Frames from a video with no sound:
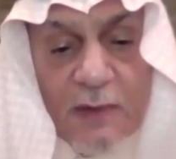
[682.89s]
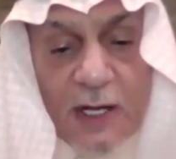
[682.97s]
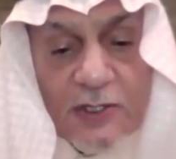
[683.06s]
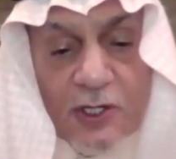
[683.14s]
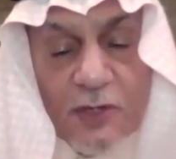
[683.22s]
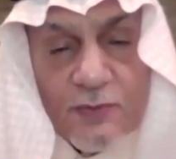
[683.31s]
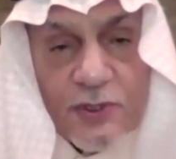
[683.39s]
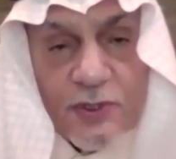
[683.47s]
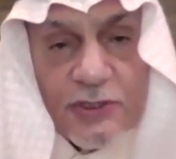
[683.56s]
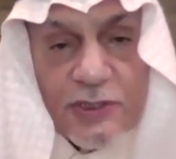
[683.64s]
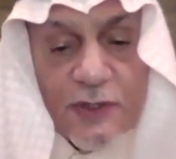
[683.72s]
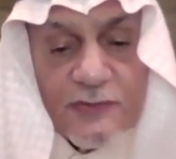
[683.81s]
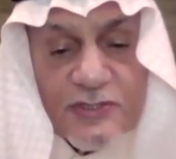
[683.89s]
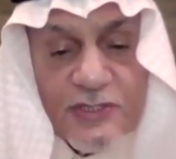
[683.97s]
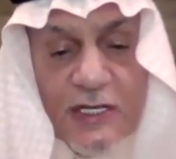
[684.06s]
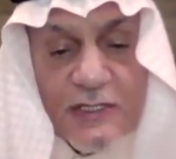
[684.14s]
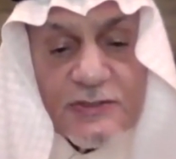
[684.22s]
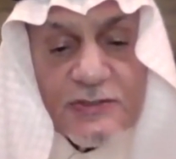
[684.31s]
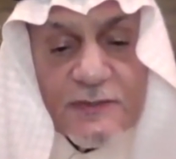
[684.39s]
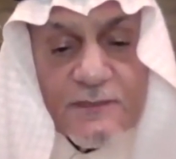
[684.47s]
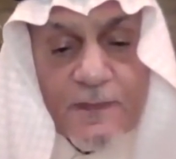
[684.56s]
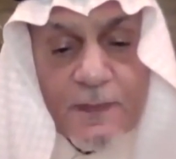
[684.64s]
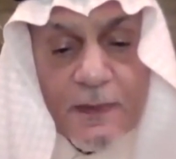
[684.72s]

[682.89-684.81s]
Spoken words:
by the community of states,